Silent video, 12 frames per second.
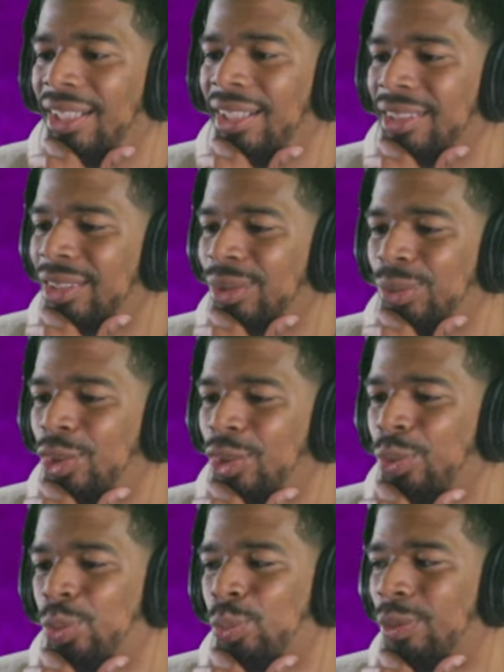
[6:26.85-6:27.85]
in
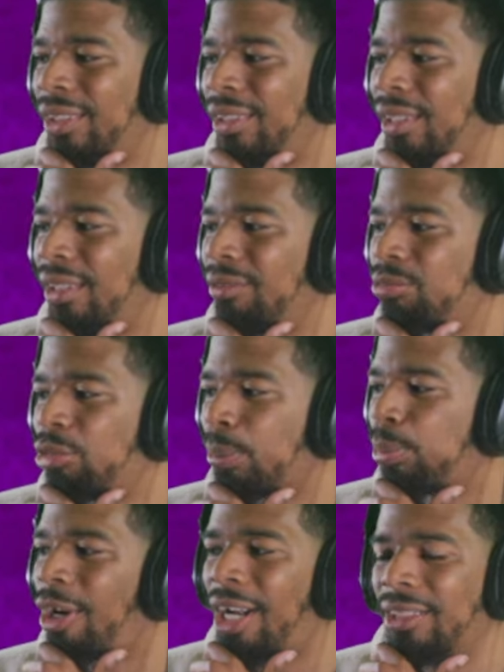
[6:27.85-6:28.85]
Q2 really
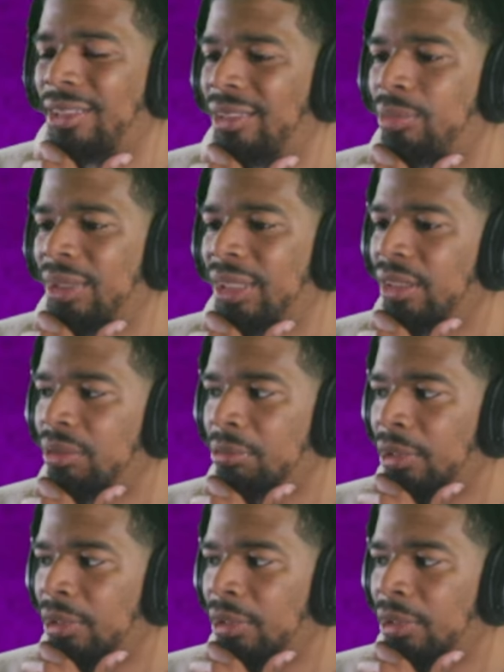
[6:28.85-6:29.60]
surprises me.